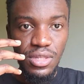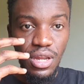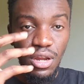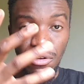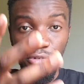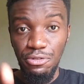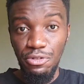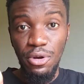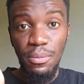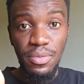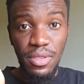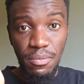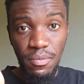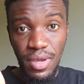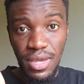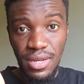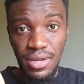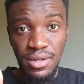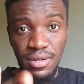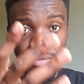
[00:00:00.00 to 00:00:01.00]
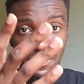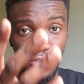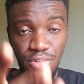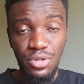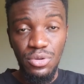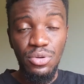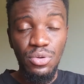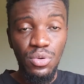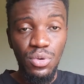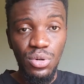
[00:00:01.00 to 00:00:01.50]
from the main
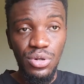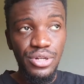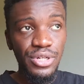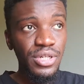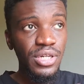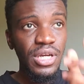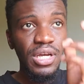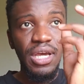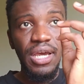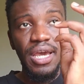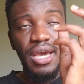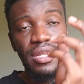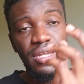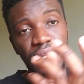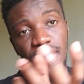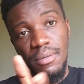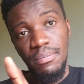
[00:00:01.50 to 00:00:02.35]
video recorder and then